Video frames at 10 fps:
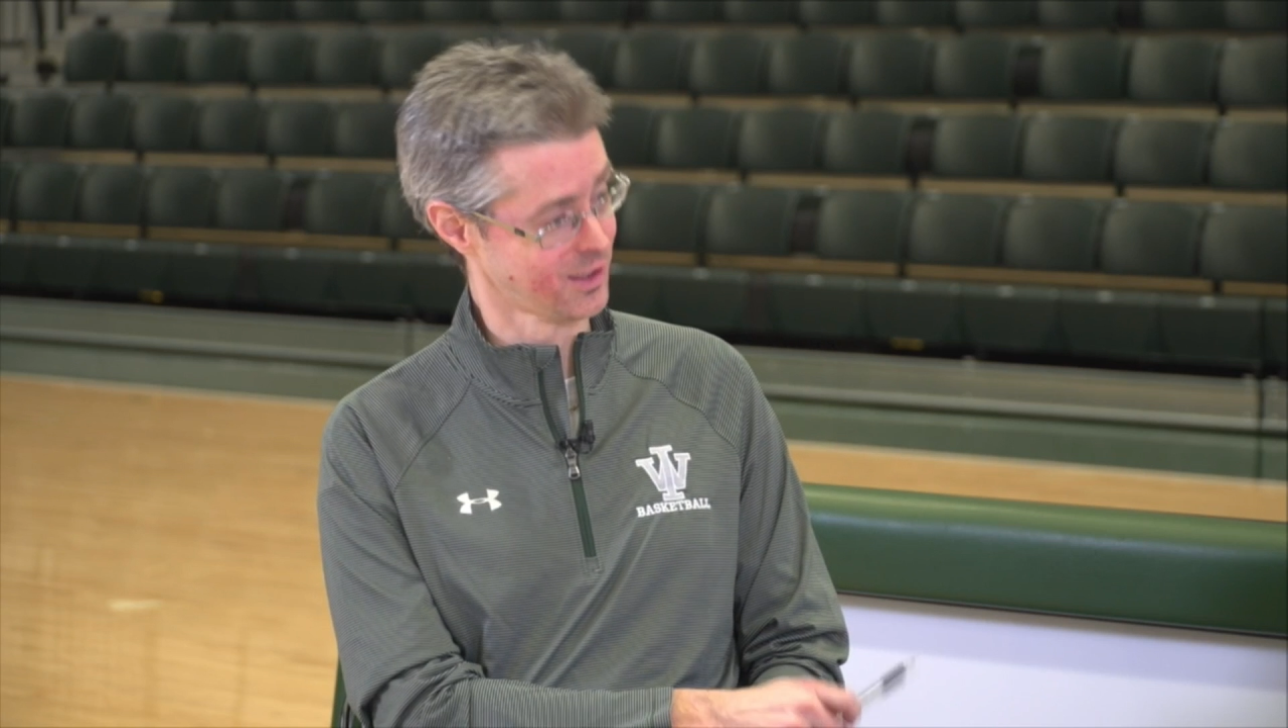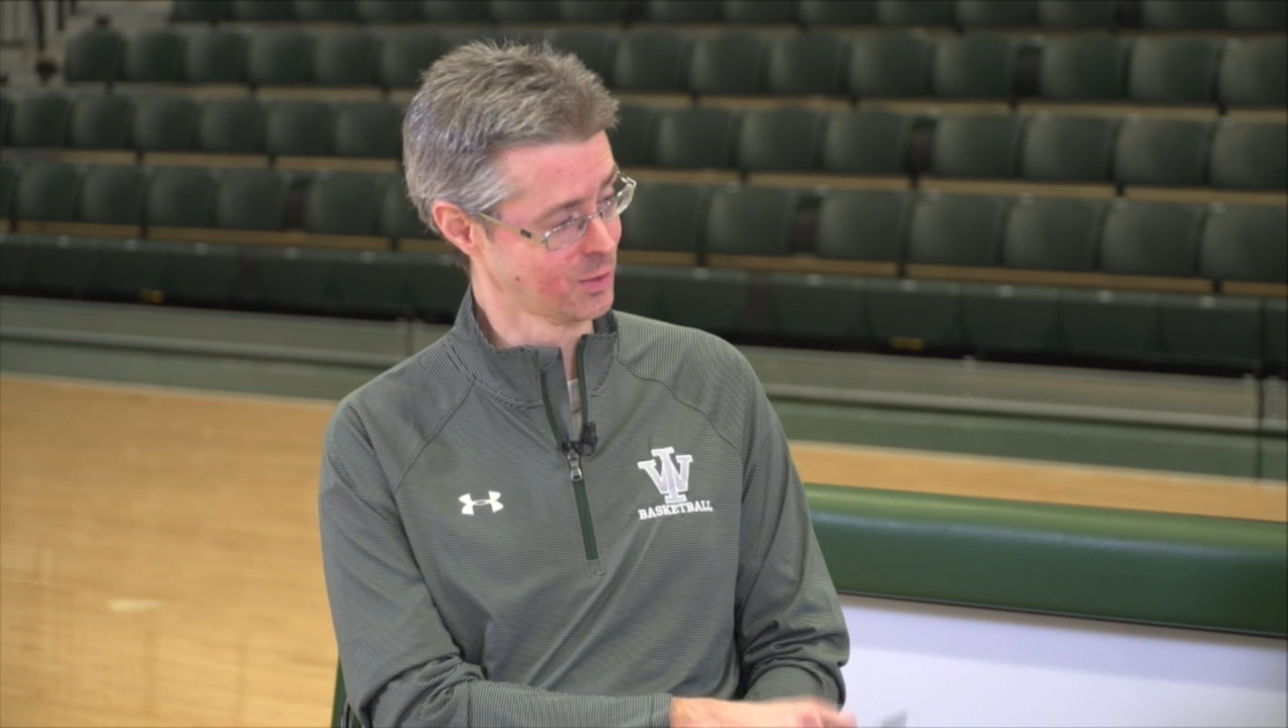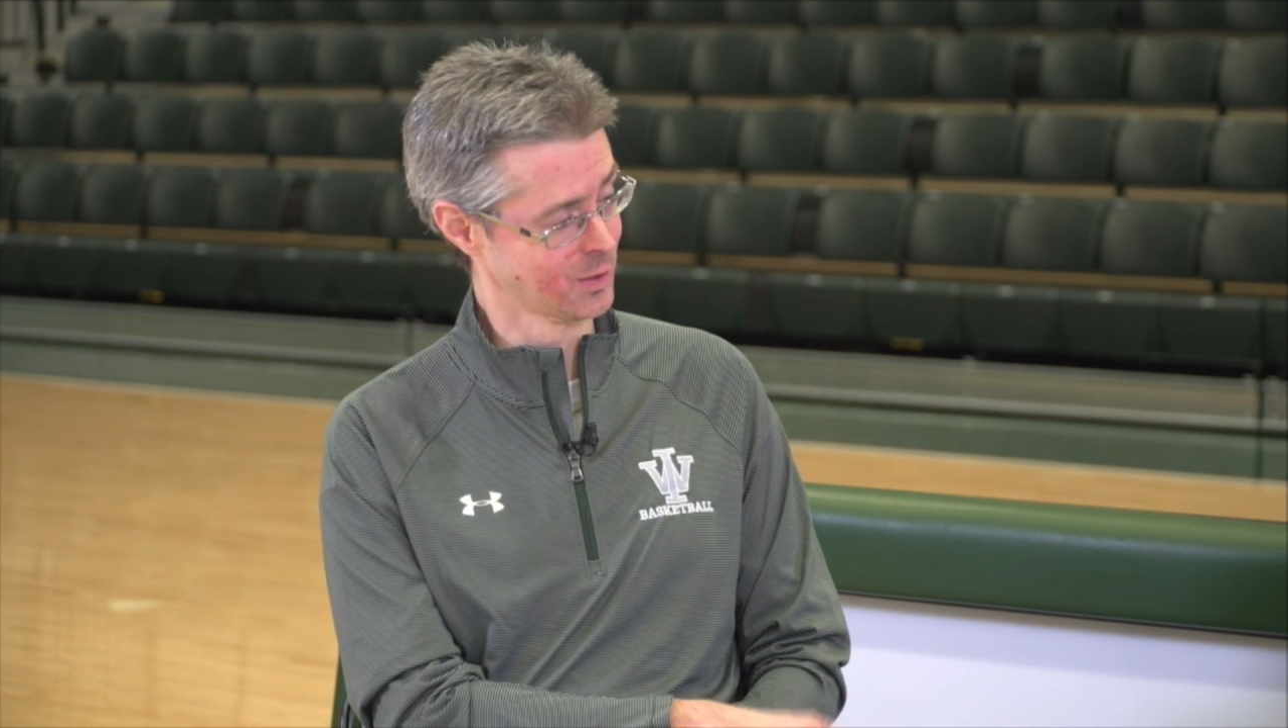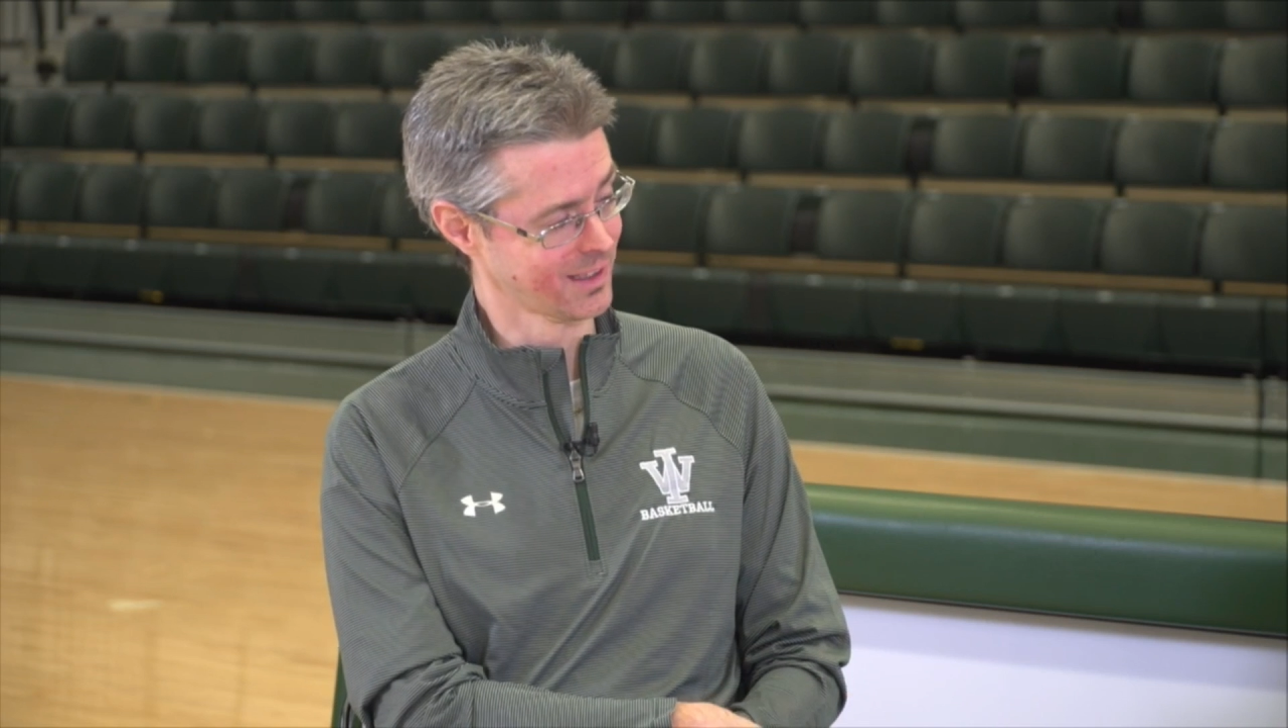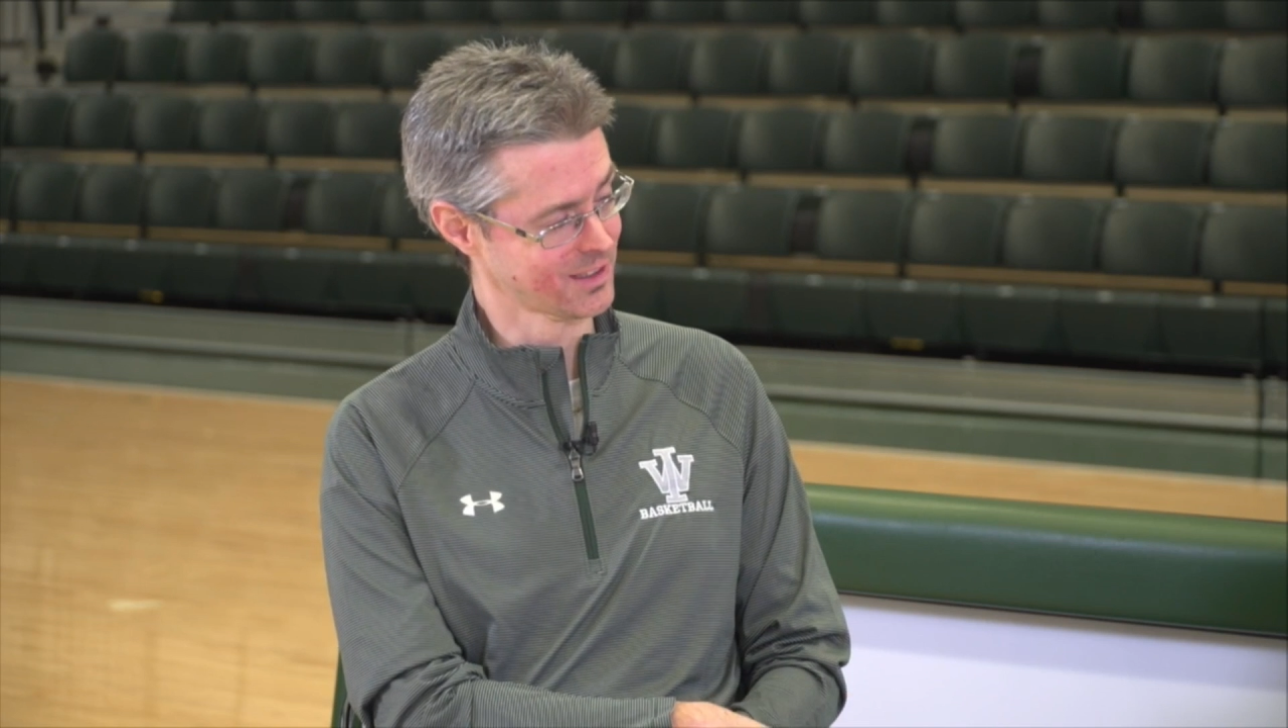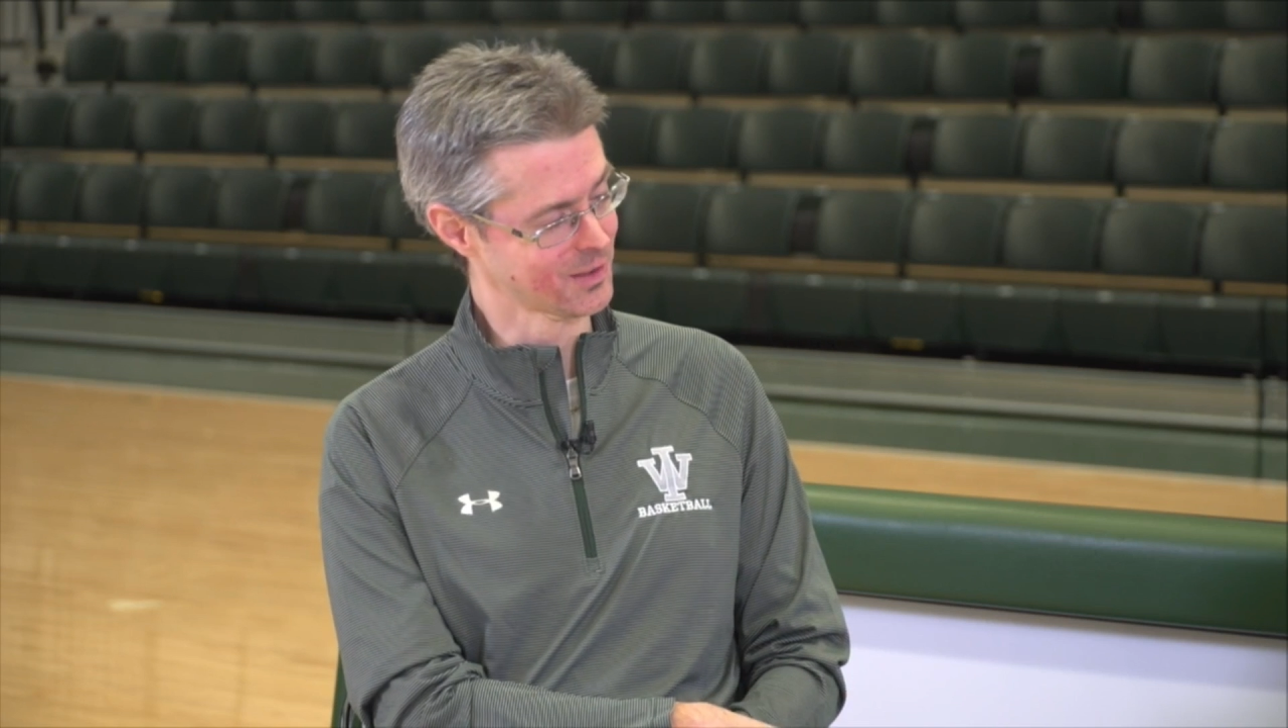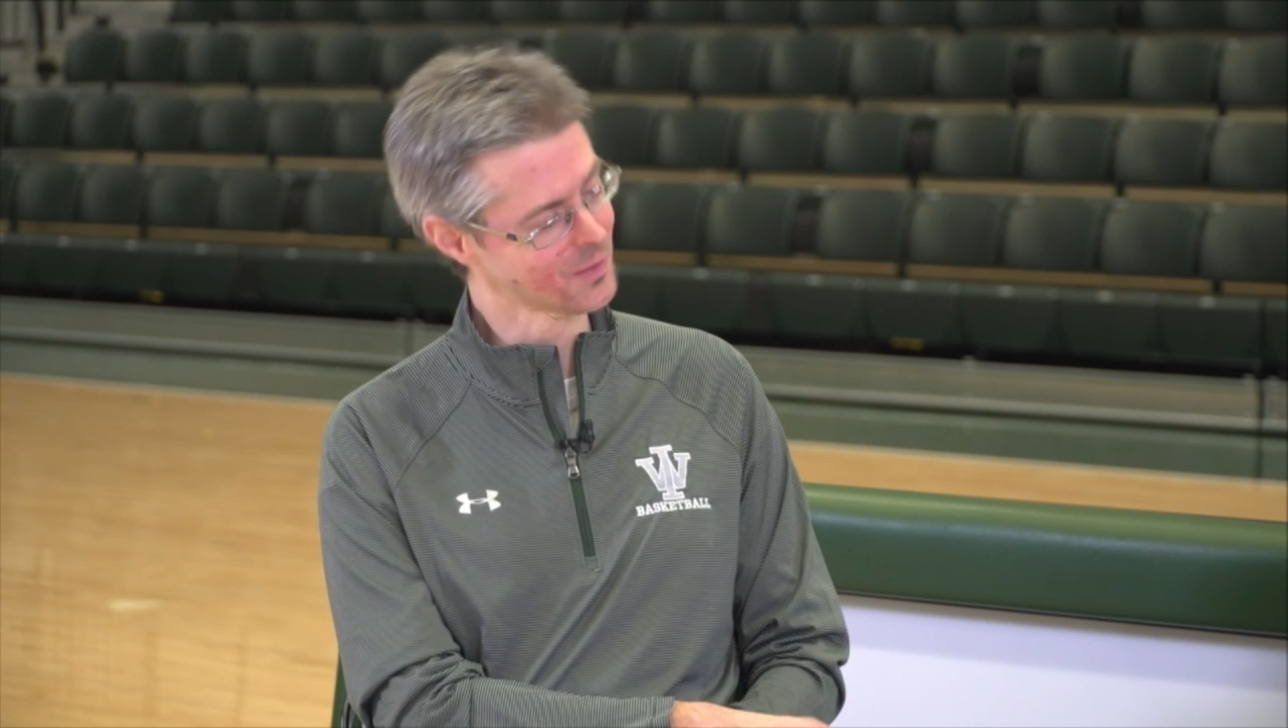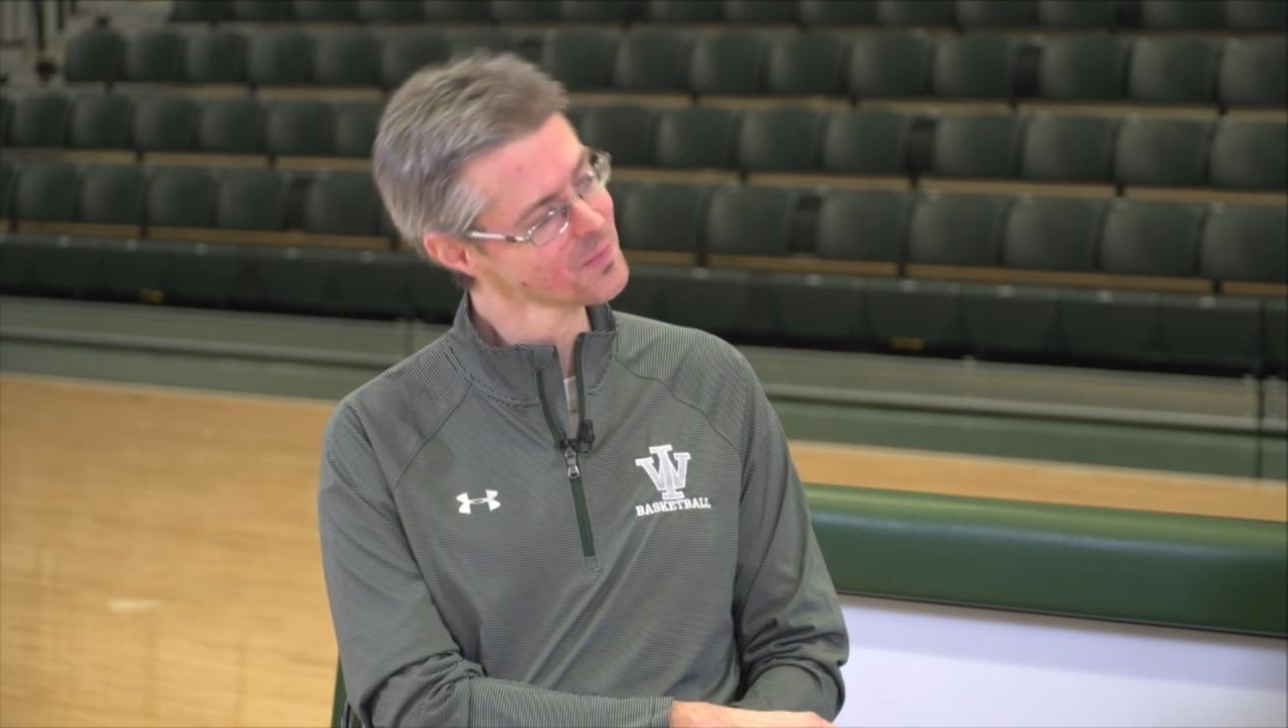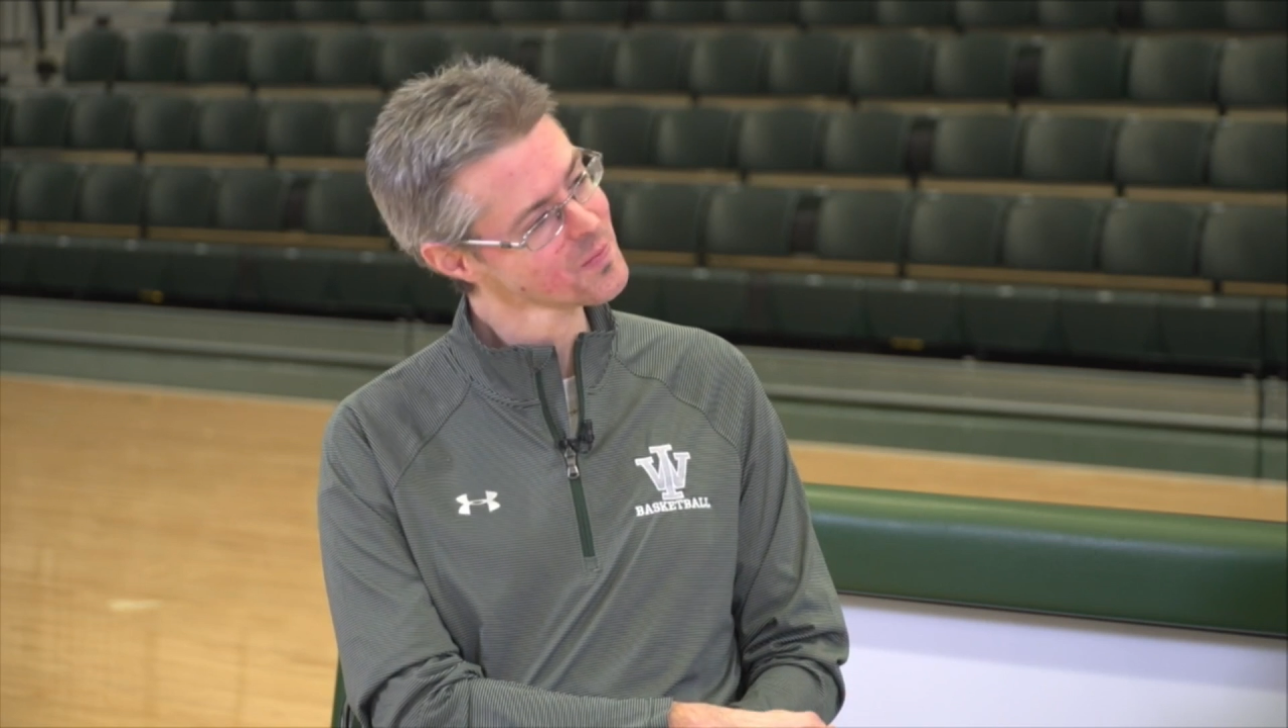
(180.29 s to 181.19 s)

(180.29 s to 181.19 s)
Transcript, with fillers: you like to do.